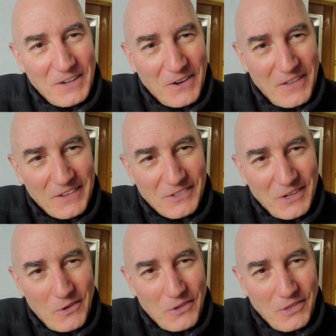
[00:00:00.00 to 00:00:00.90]
you know, that's
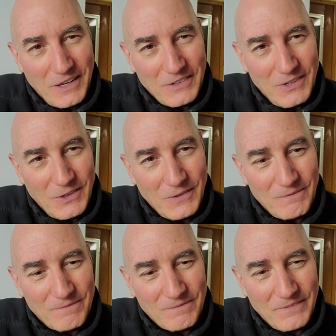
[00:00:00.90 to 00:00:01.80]
another thing too.
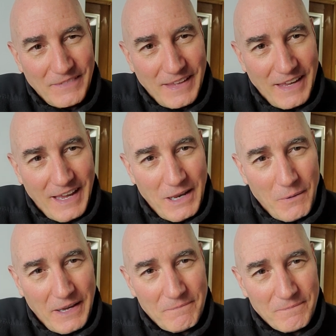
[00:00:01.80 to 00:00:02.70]

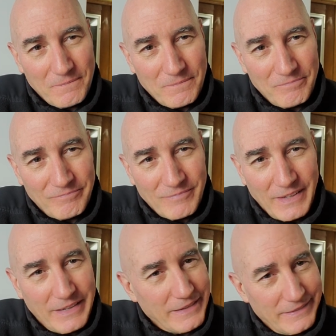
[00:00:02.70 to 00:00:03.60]
Anyway,
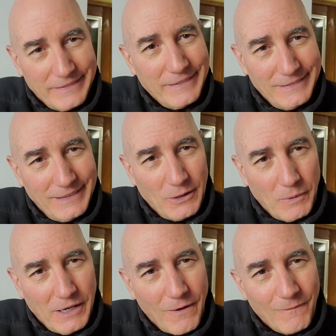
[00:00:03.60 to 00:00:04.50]
here
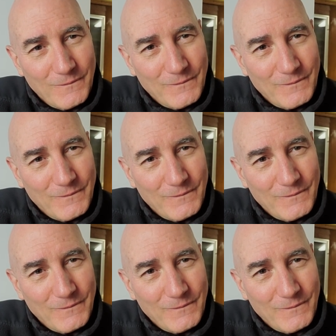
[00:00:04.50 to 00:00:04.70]
we go.